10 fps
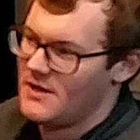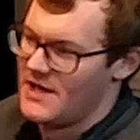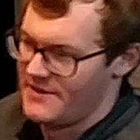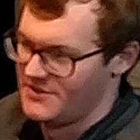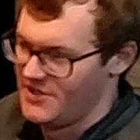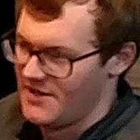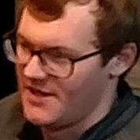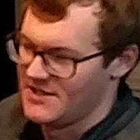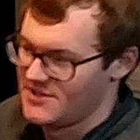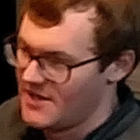and then the
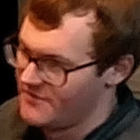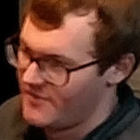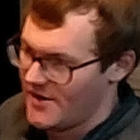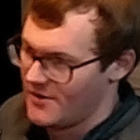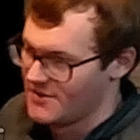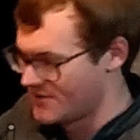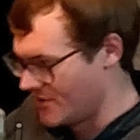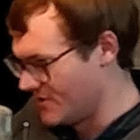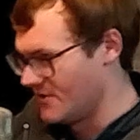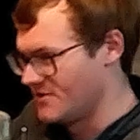DNA inside the virus
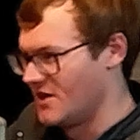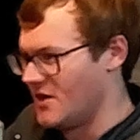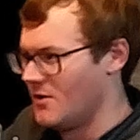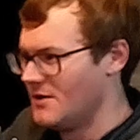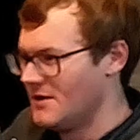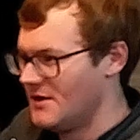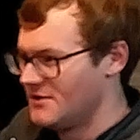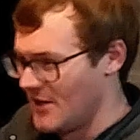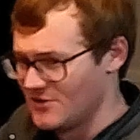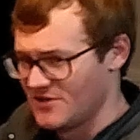goes in the cell,
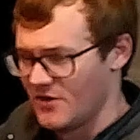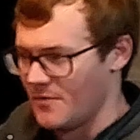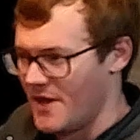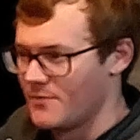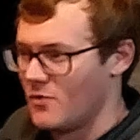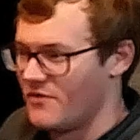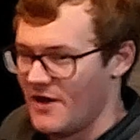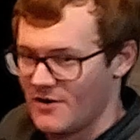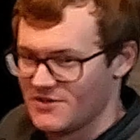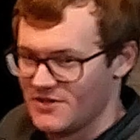tells the cell to make more
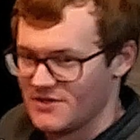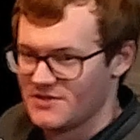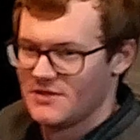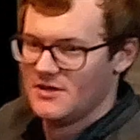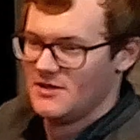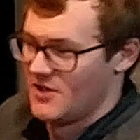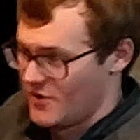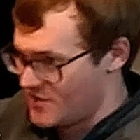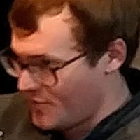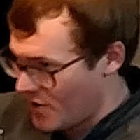viruses, cell
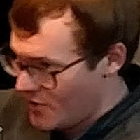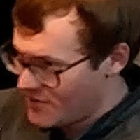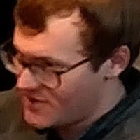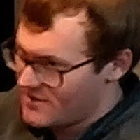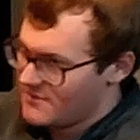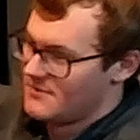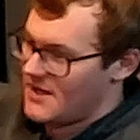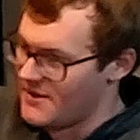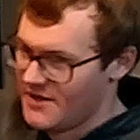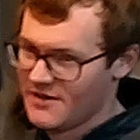explodes,
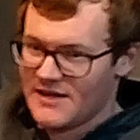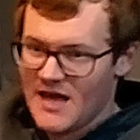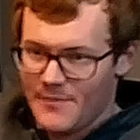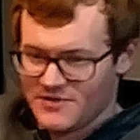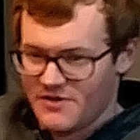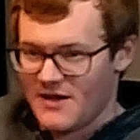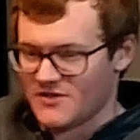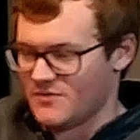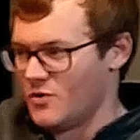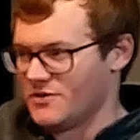and then that happens
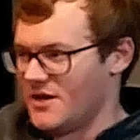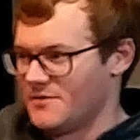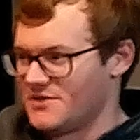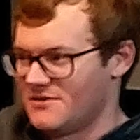1,000 more times.